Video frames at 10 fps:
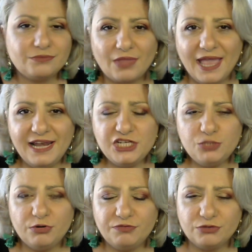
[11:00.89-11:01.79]

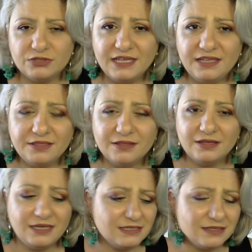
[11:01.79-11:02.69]
eligible for death
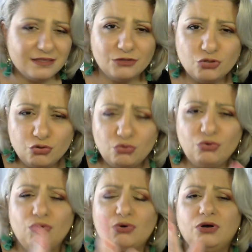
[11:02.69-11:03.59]
is two
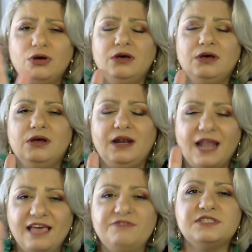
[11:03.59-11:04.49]

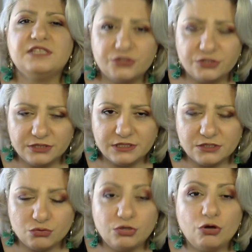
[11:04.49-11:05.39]
life certainties.
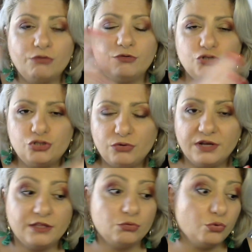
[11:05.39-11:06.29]
We know for sure
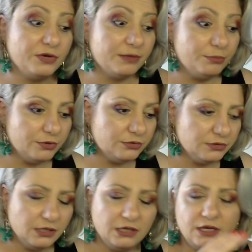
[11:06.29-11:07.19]
that we were born,
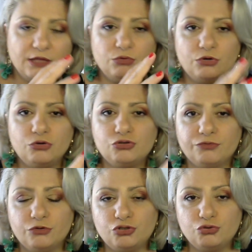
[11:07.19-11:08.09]
and we know
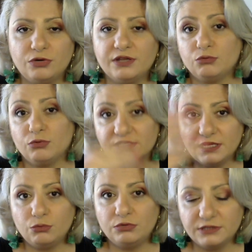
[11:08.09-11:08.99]
for sure that one day
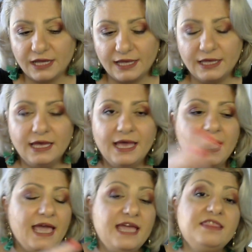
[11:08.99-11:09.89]
we'll die.
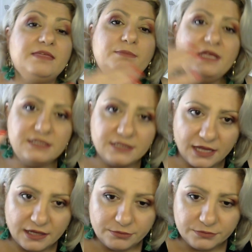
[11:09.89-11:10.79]
In the meantime,